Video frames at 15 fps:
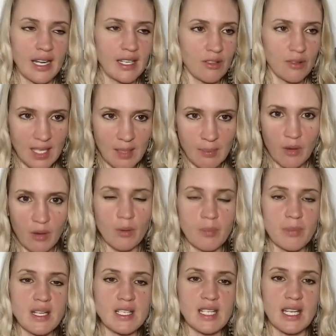Like you keep on
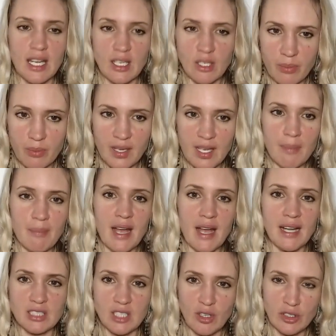repeating it and you bring it
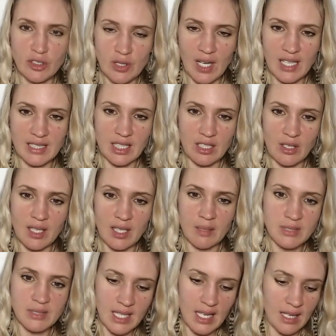back to non duality and you
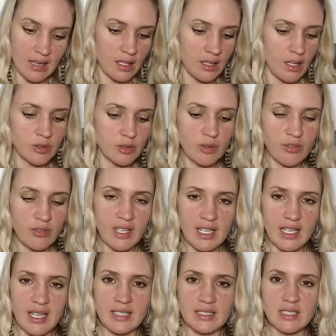keep seeing that those
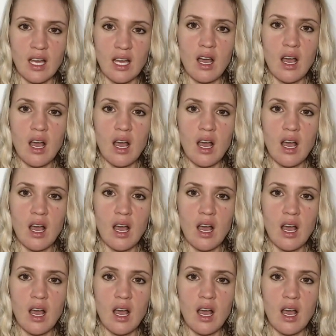feelings